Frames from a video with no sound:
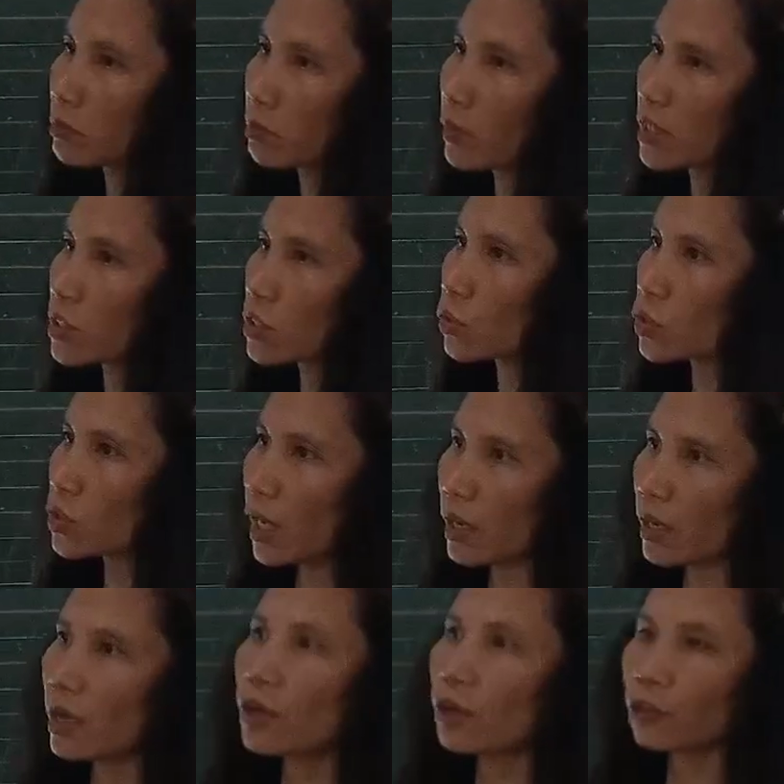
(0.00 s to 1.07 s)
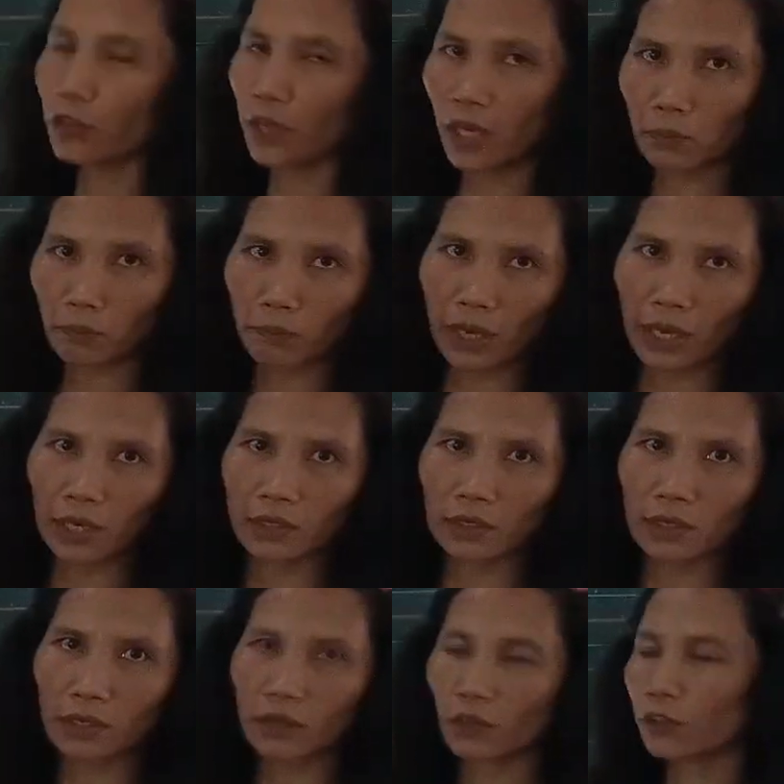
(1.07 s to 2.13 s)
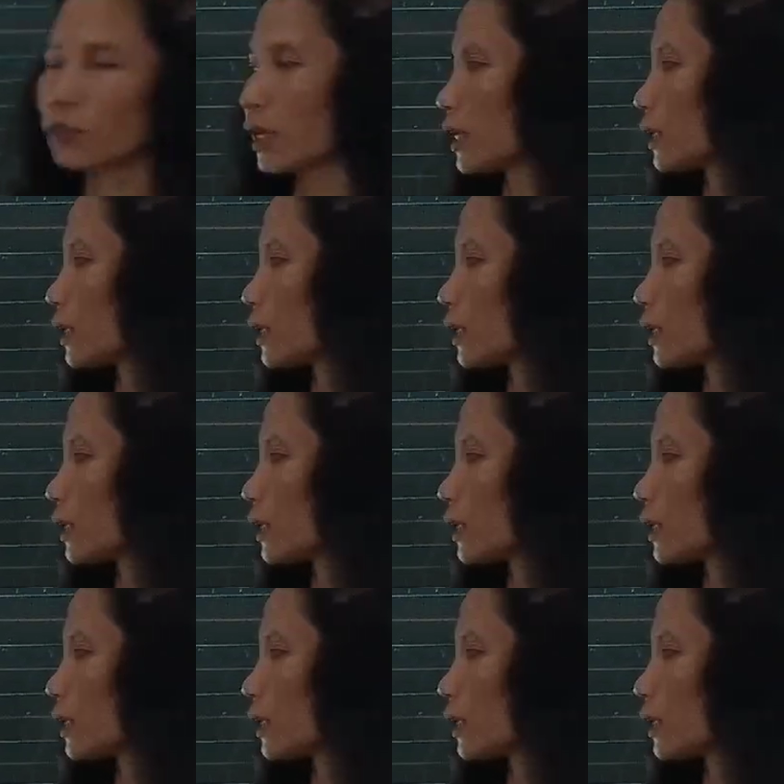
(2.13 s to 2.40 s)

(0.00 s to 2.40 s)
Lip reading: means to say, think big, think